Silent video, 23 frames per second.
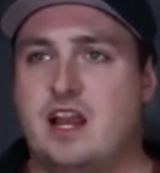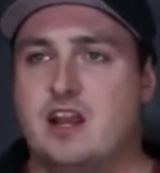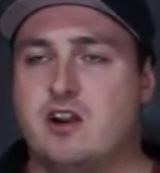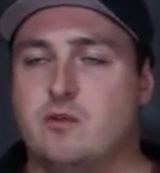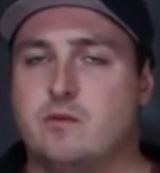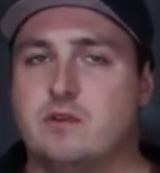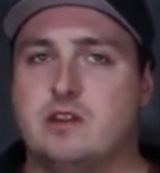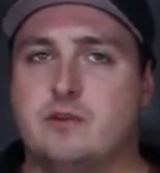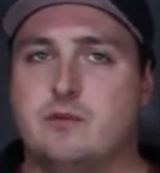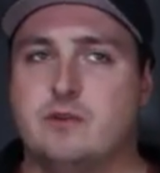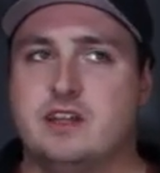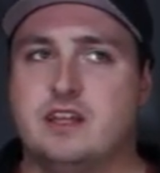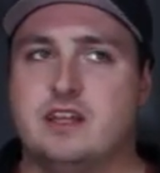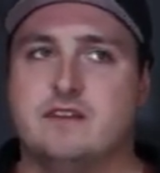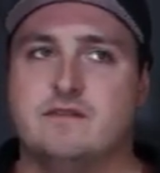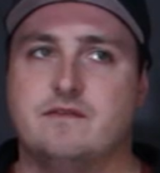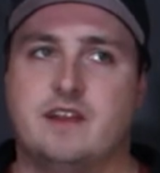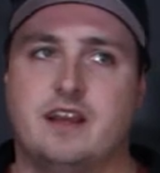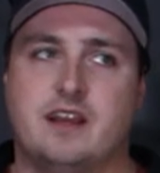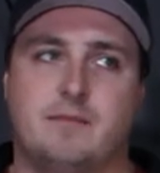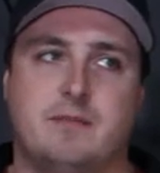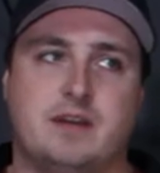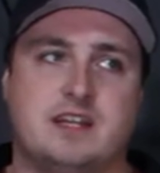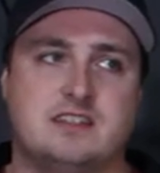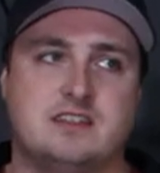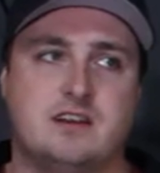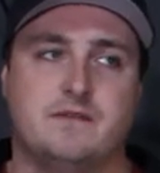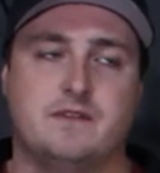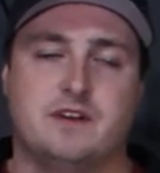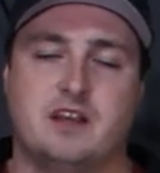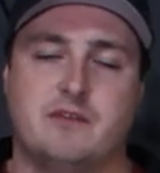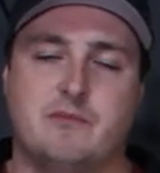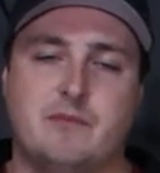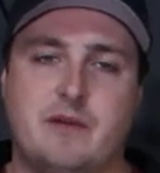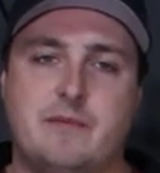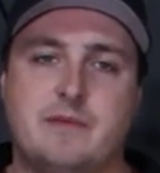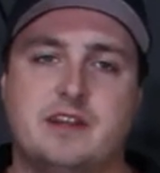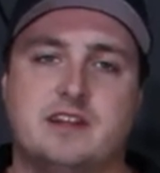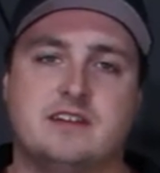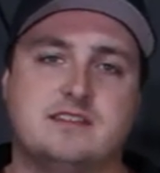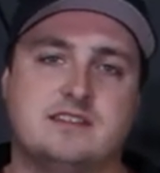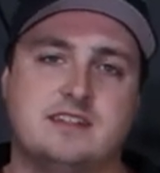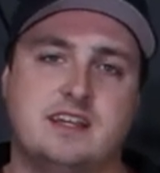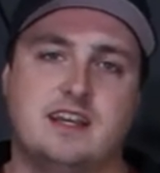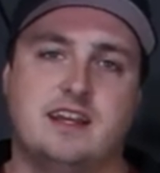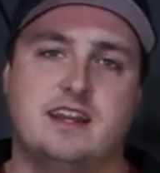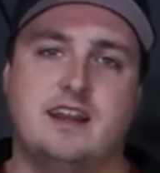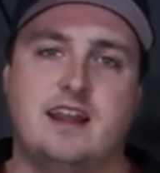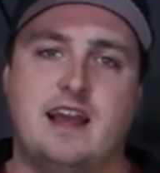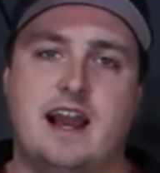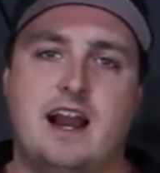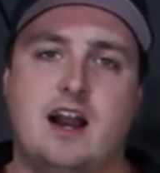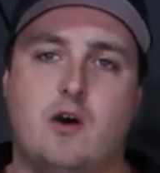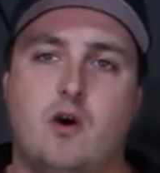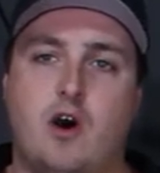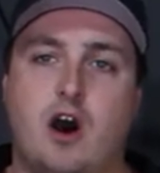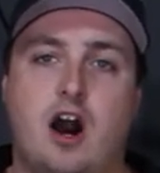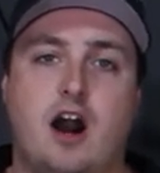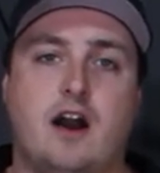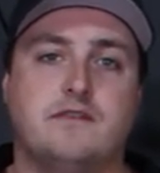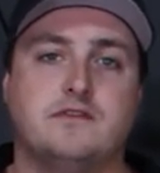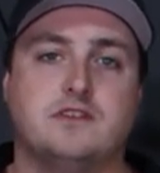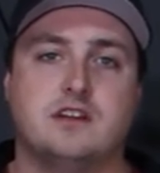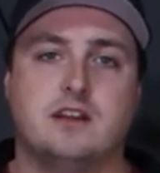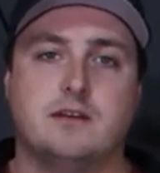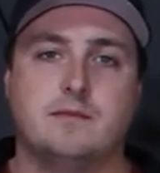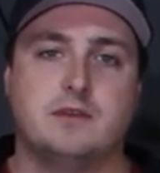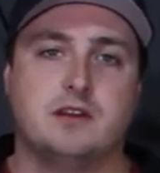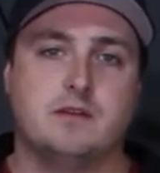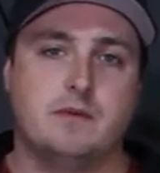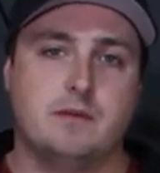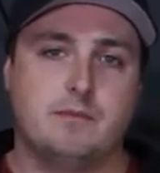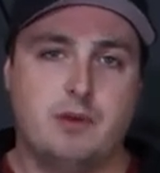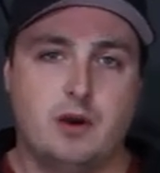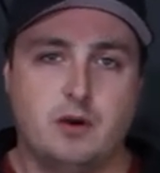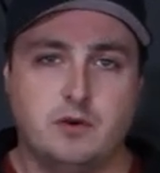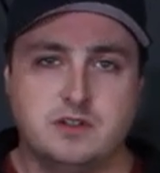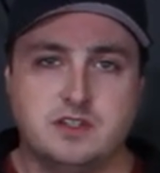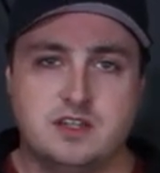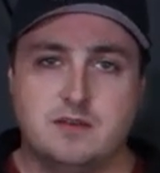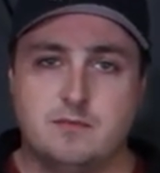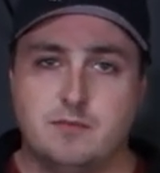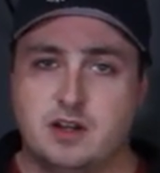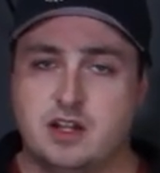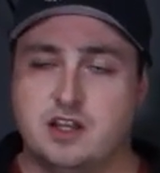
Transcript: don't really want to give like myself a commitment as saying how often I'm going to be posting,